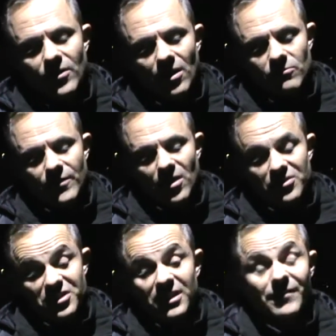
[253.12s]
got
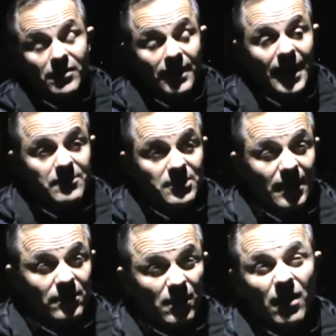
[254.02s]
significant games in
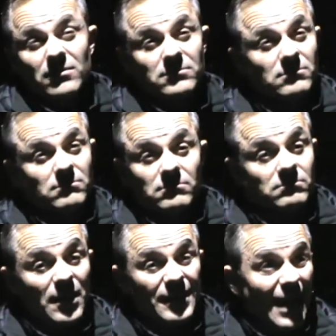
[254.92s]
hand on,
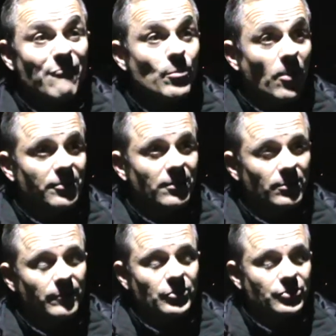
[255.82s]
I think, everybody in the
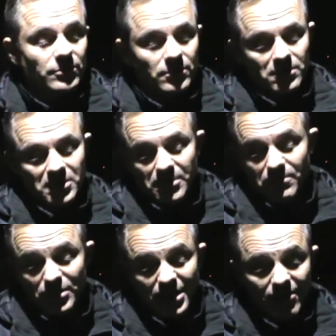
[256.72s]
division.
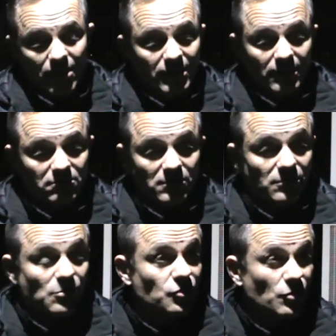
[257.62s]
But they're only
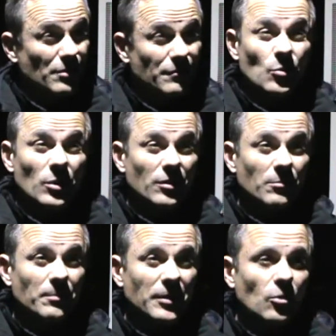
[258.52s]
good to you if you win them
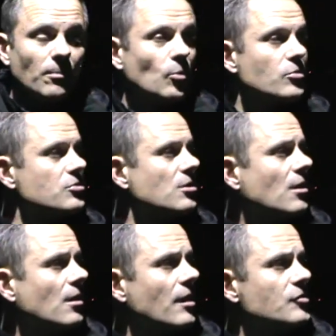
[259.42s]
and pick up points.
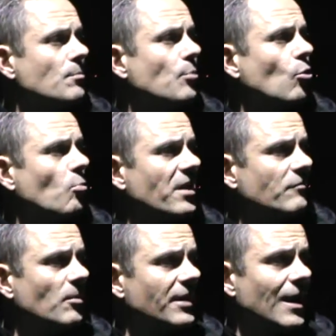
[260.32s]
It's important when
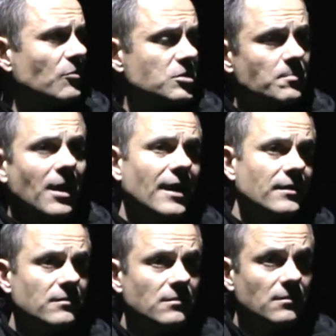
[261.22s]
everybody else is
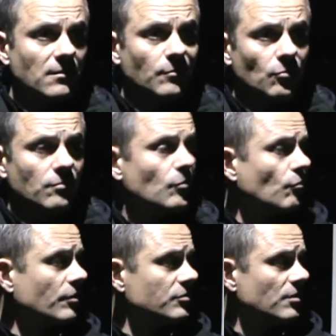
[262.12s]
playing full
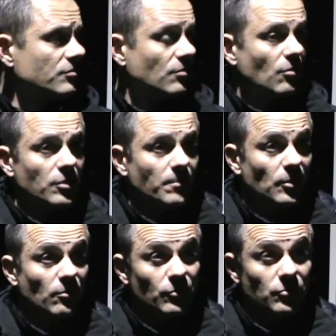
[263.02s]
fixture list tonight that you pick
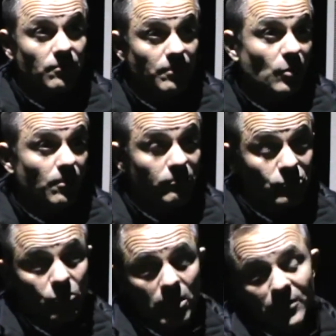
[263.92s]
up a
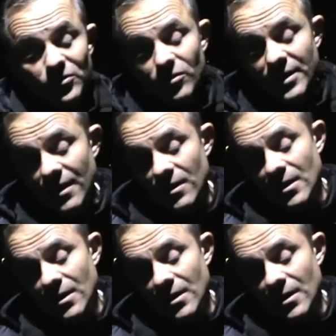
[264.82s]
result, and we've done that.